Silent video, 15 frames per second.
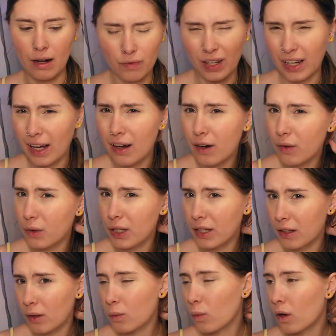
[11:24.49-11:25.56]
like I don't
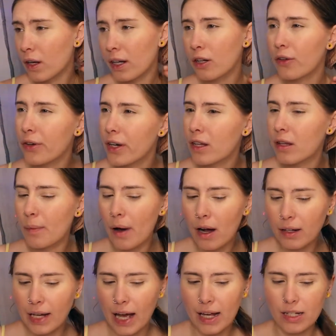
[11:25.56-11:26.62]
either want included in the
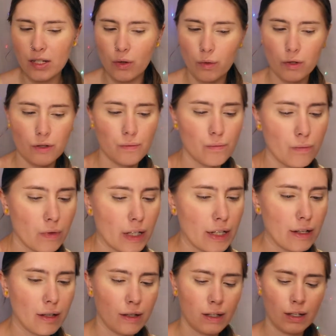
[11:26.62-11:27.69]
podcast or like
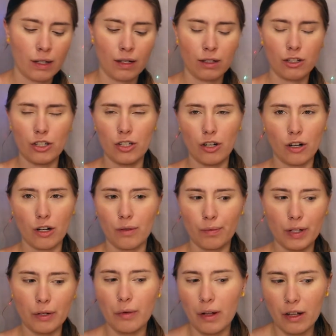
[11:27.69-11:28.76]
just are
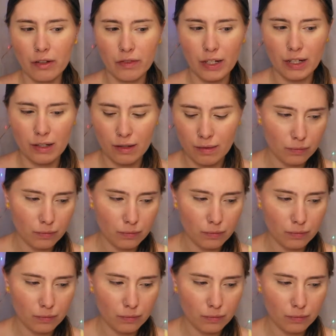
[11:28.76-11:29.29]
irrelevant.